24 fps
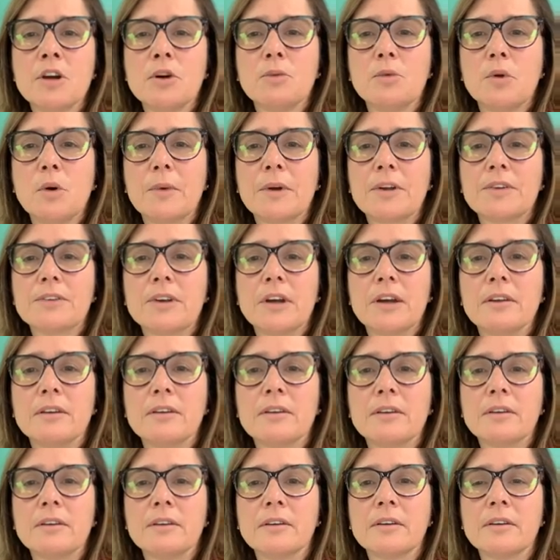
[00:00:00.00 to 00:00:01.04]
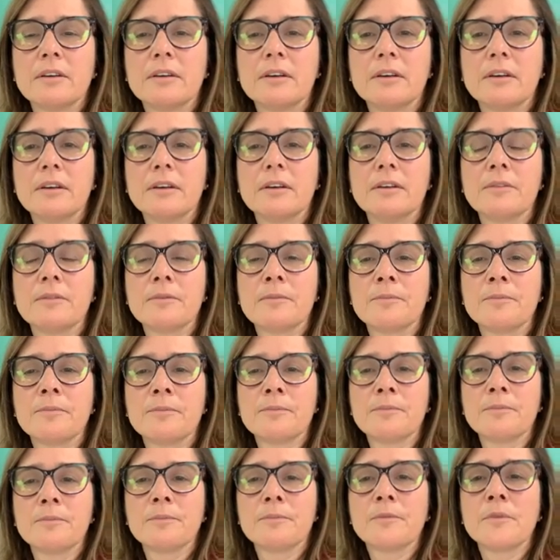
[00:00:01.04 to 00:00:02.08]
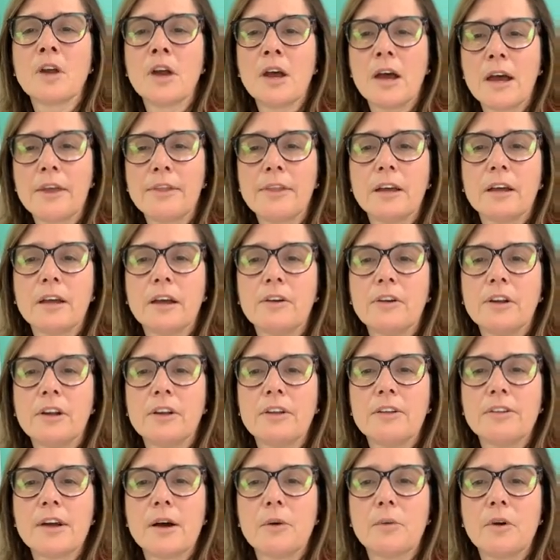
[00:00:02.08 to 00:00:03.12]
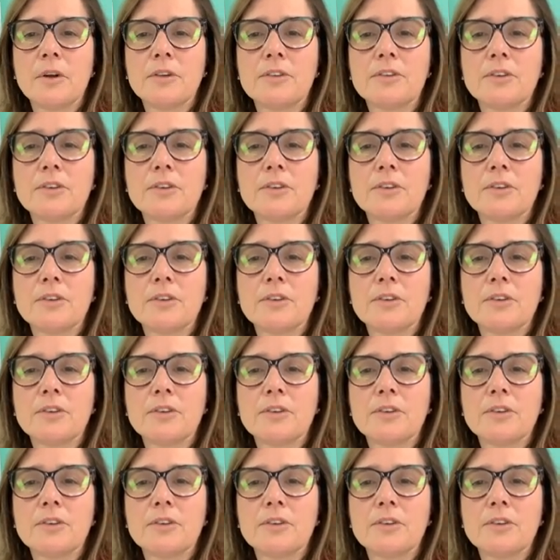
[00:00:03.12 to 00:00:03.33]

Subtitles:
What wick size? Yeah. I think I already did that one,